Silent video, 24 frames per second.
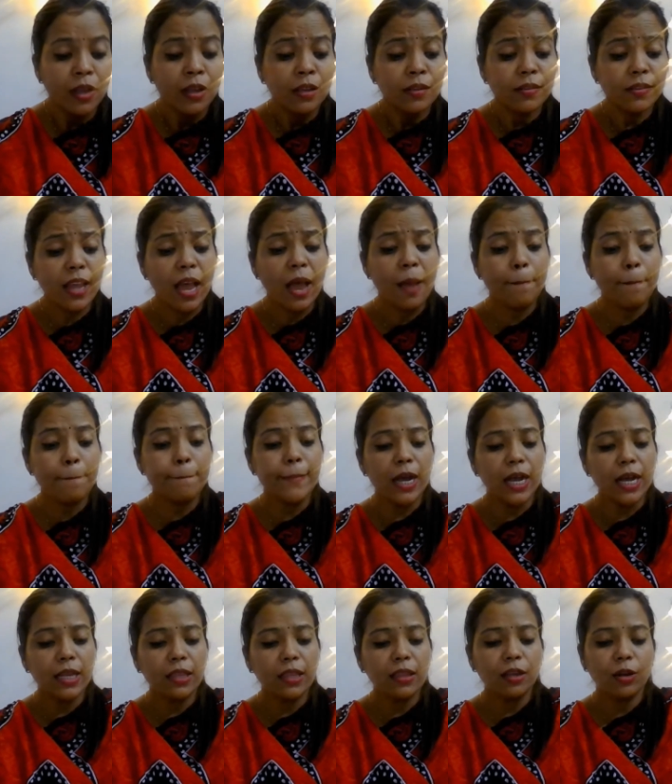Some
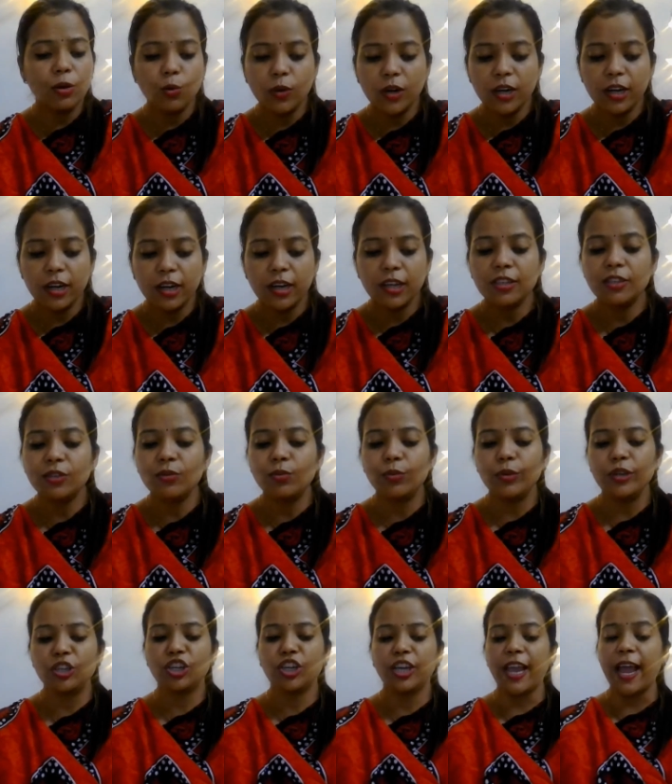other words
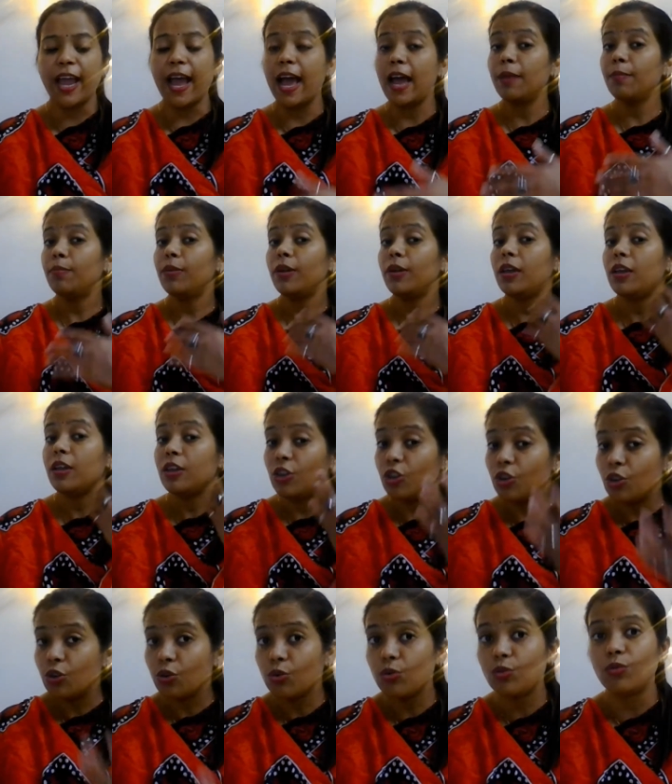which can be
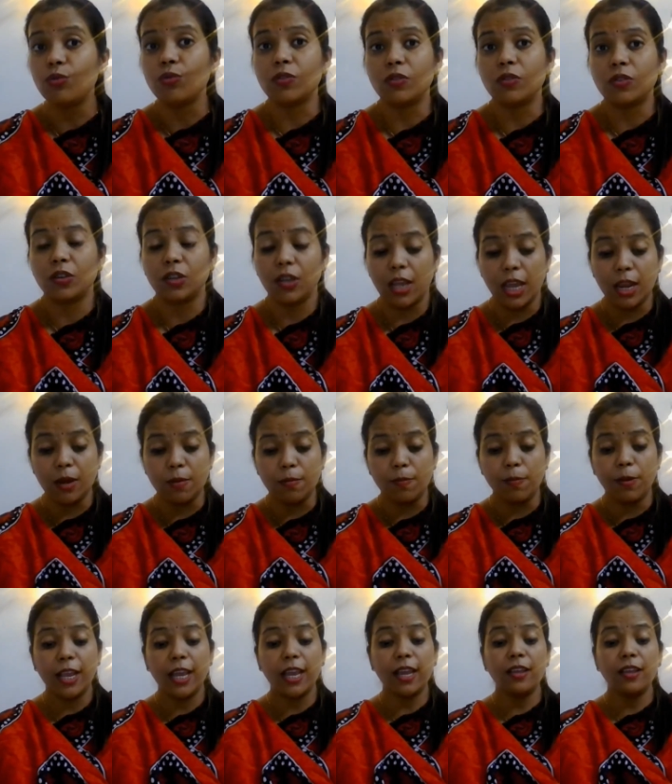used in
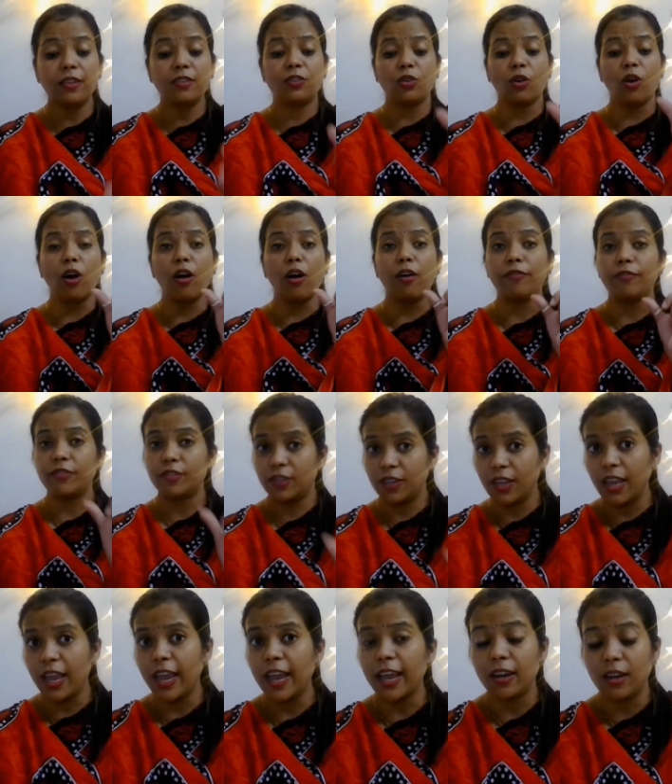place of
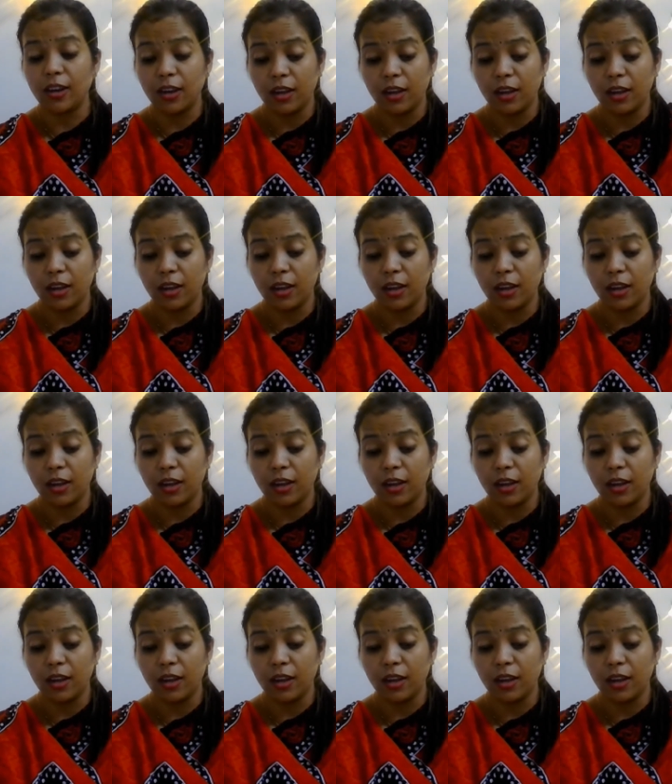said